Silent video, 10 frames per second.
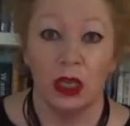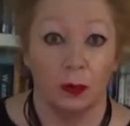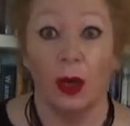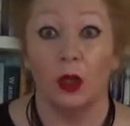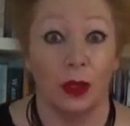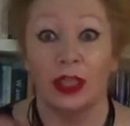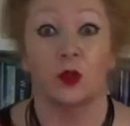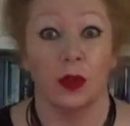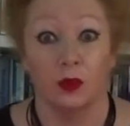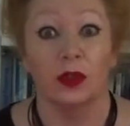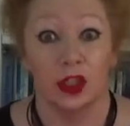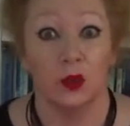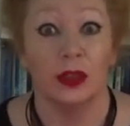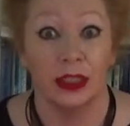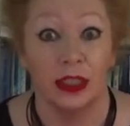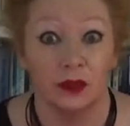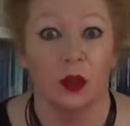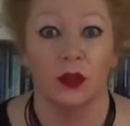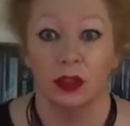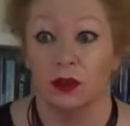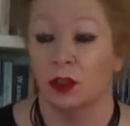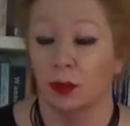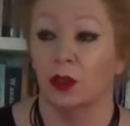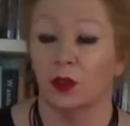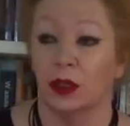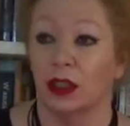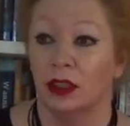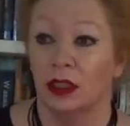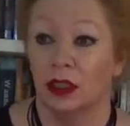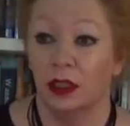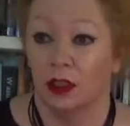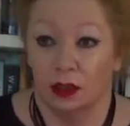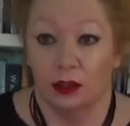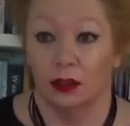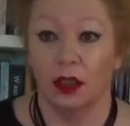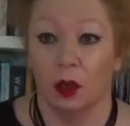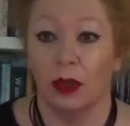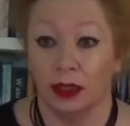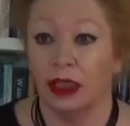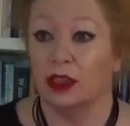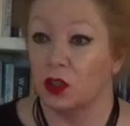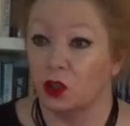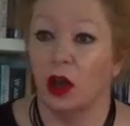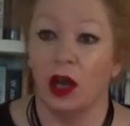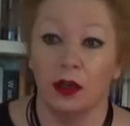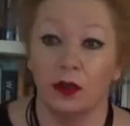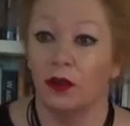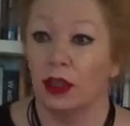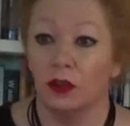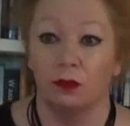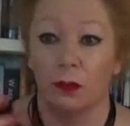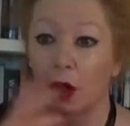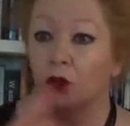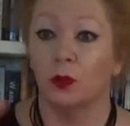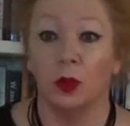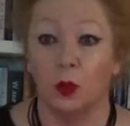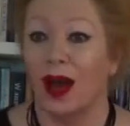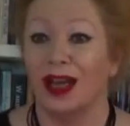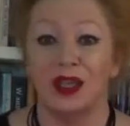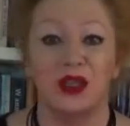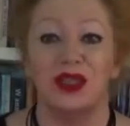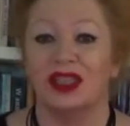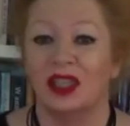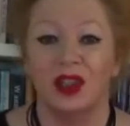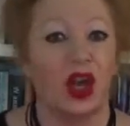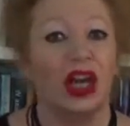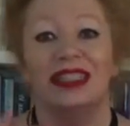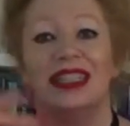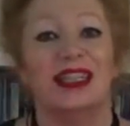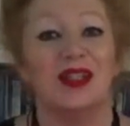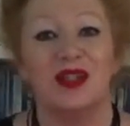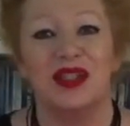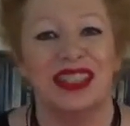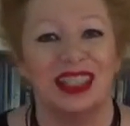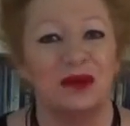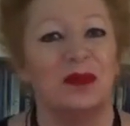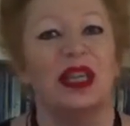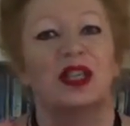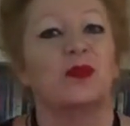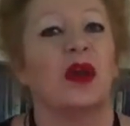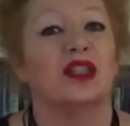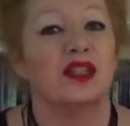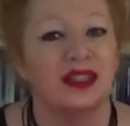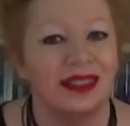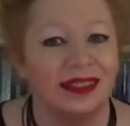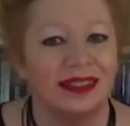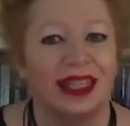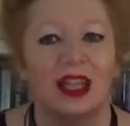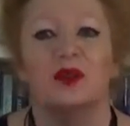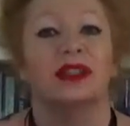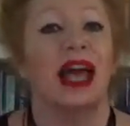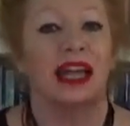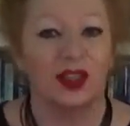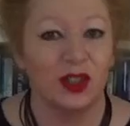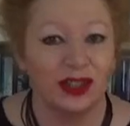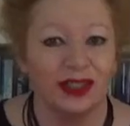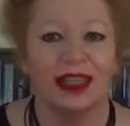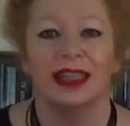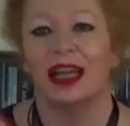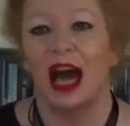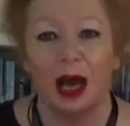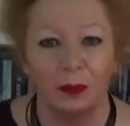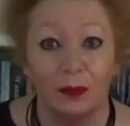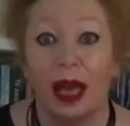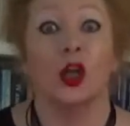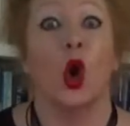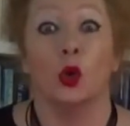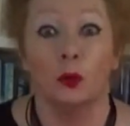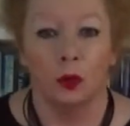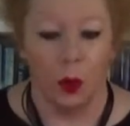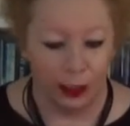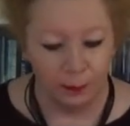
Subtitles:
By the way, that's one of the reasons we did this vlog series, to be honest with you, that I went, let's try and think of multiple ways that ideas can be expressed in a relaxed and calm and open way.